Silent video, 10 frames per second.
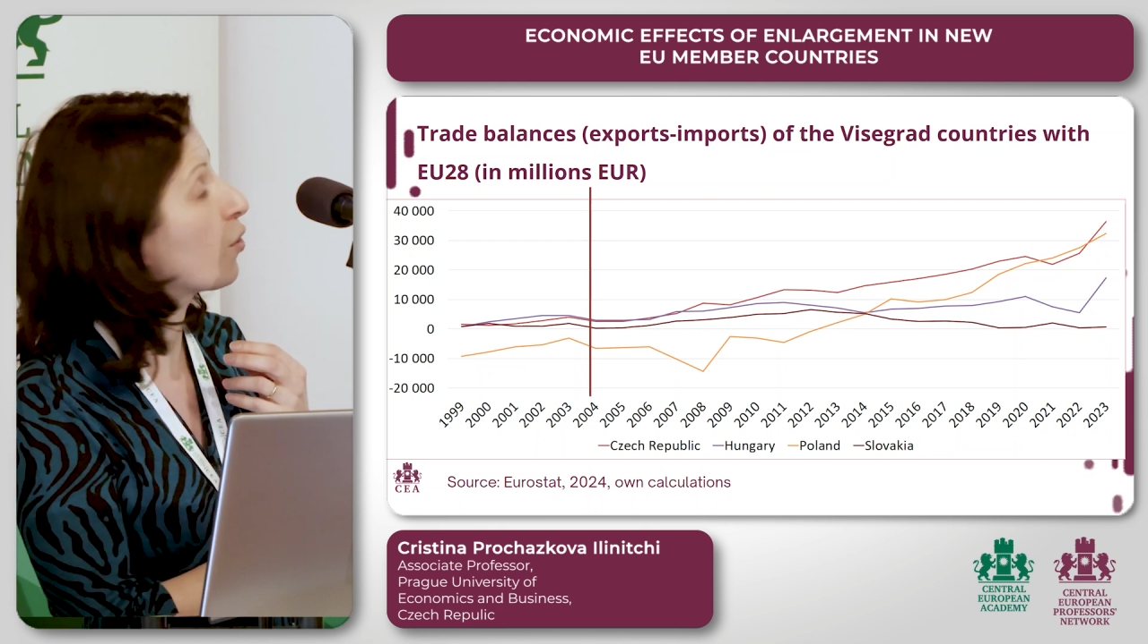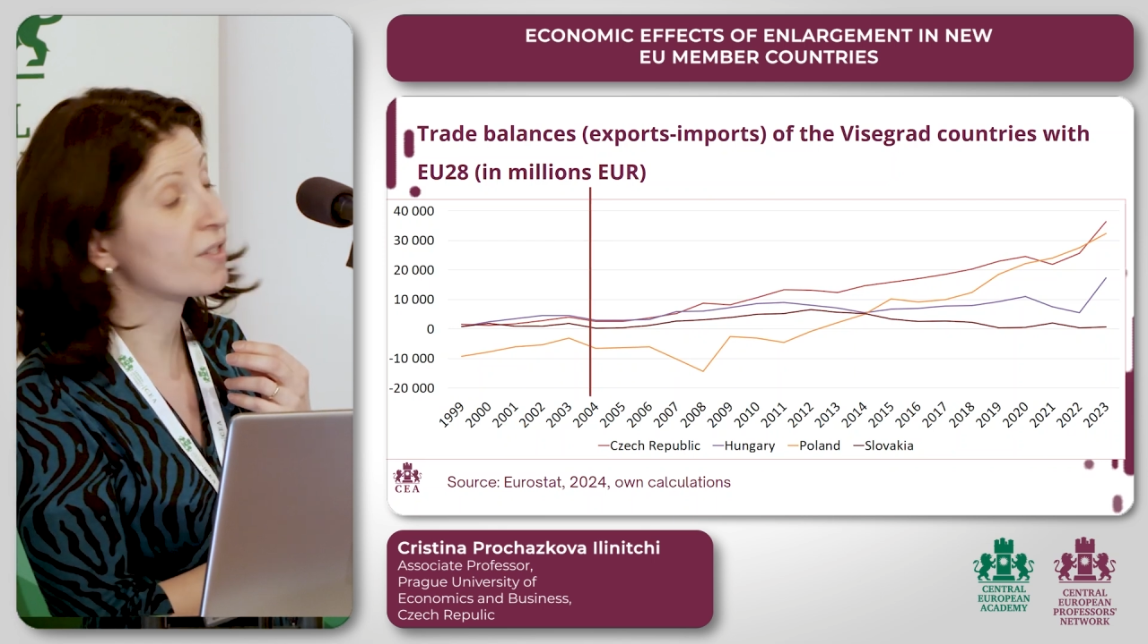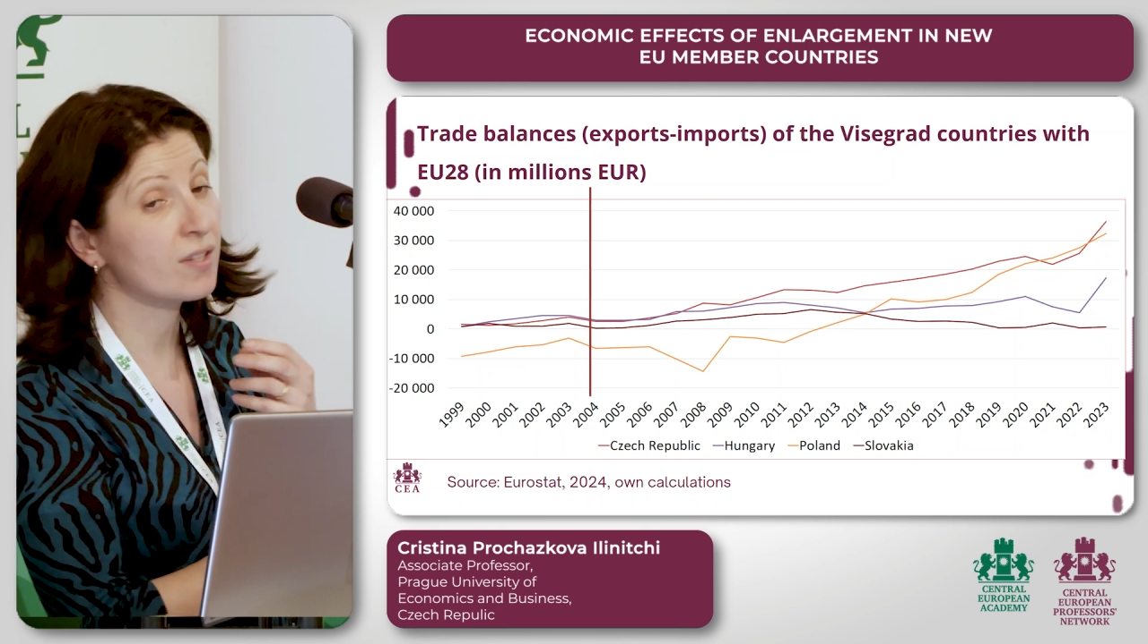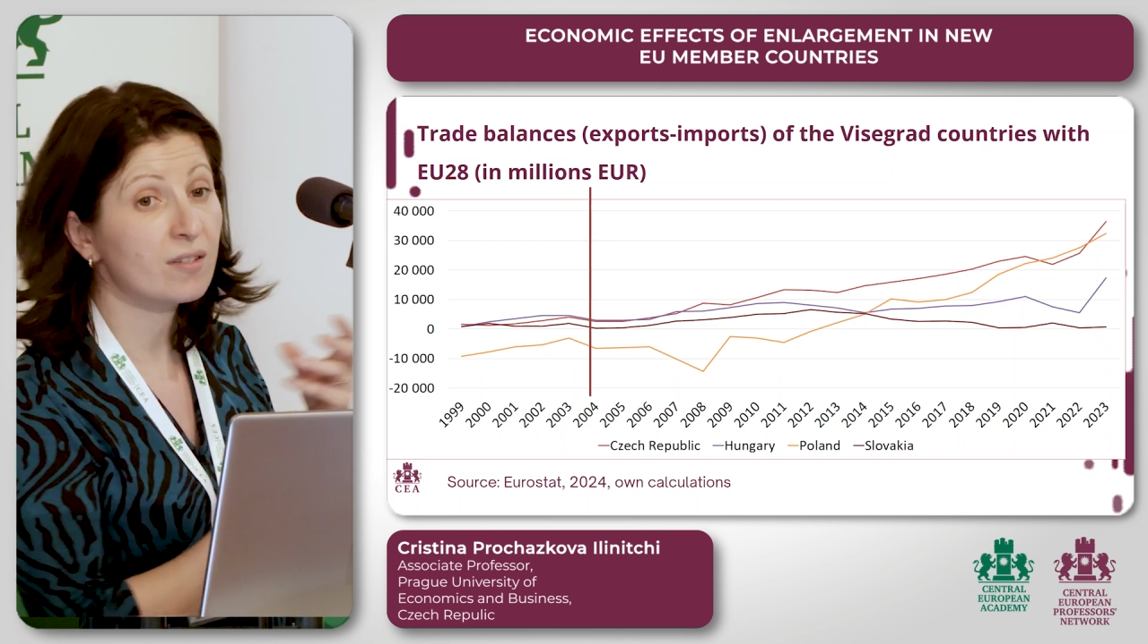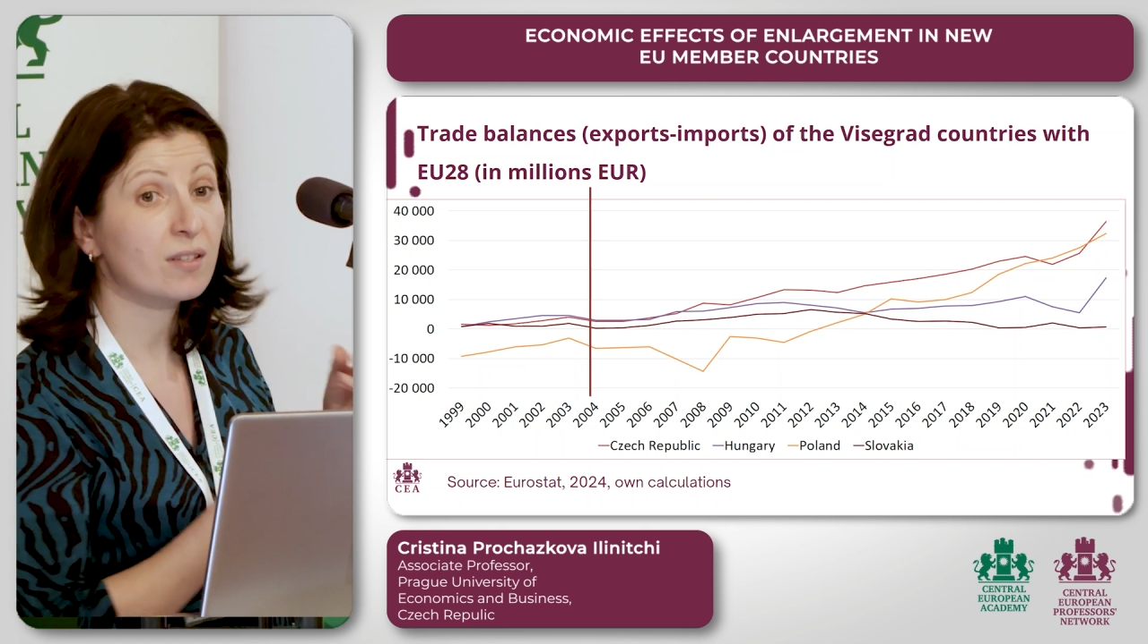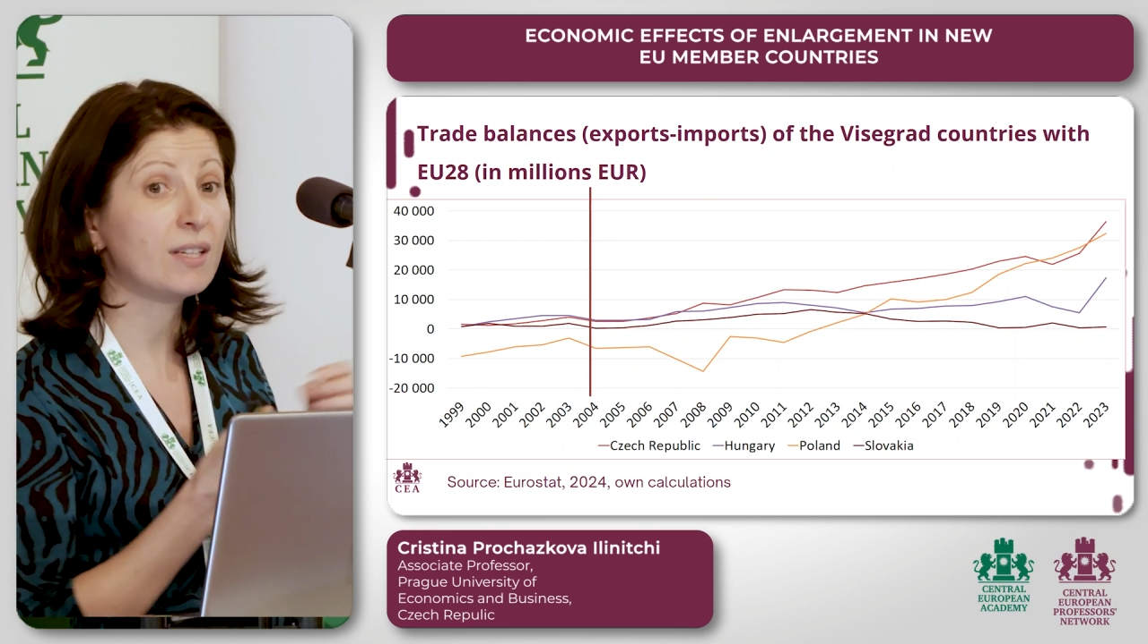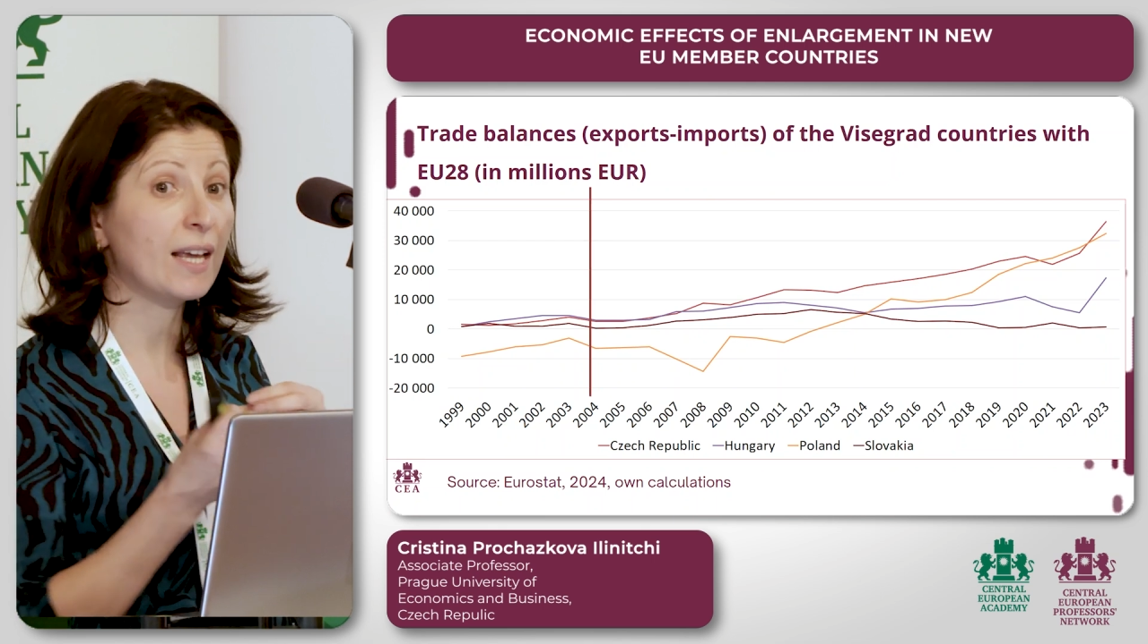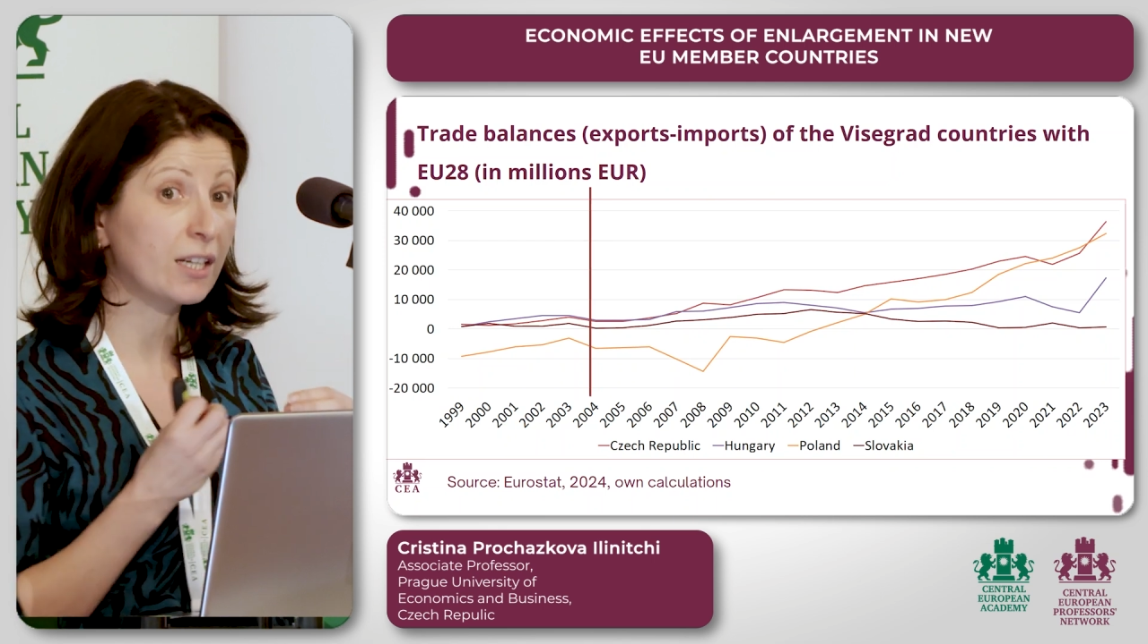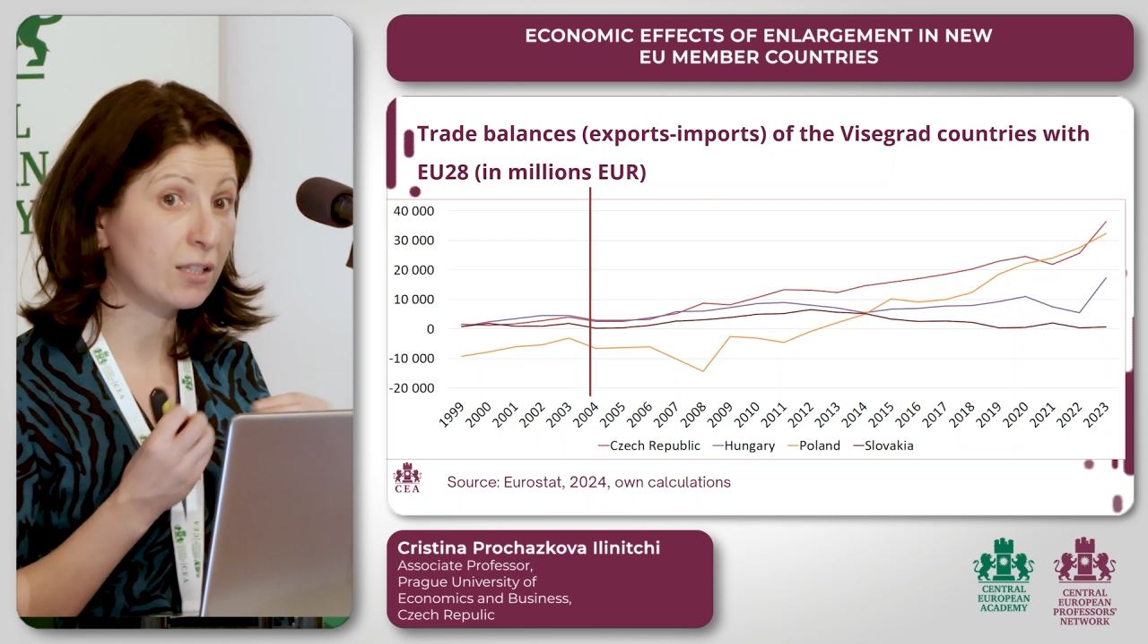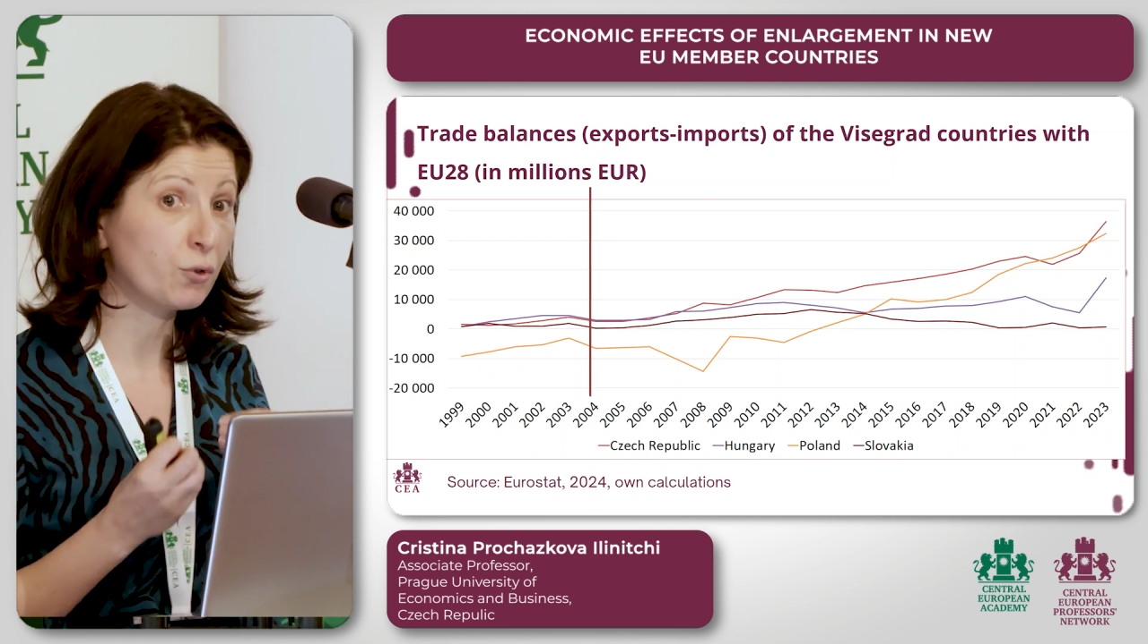consistent
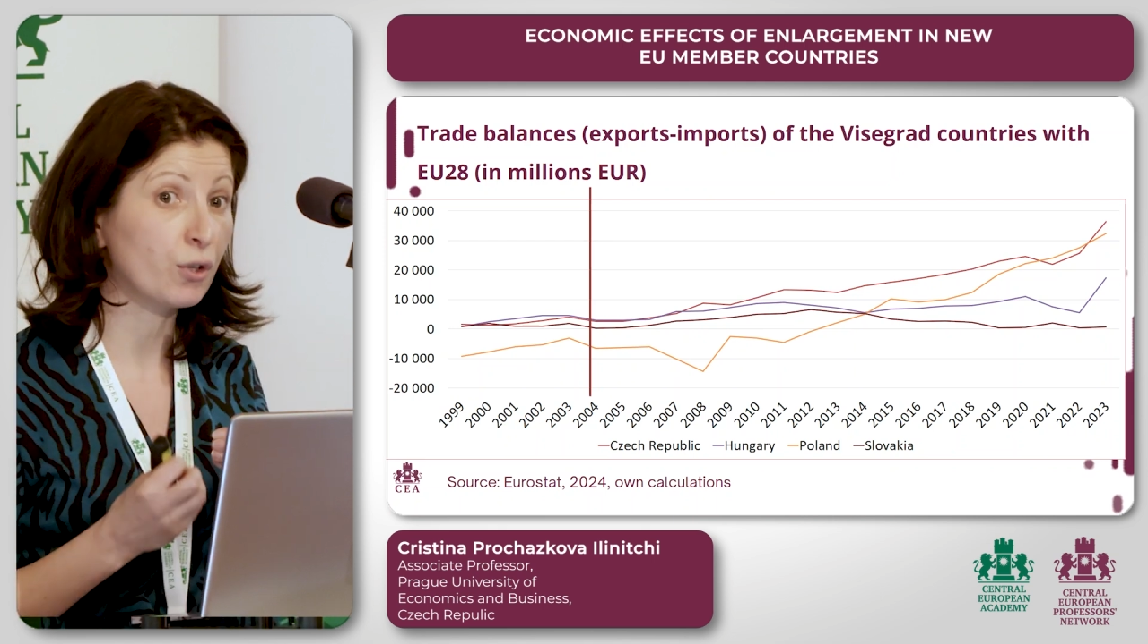negative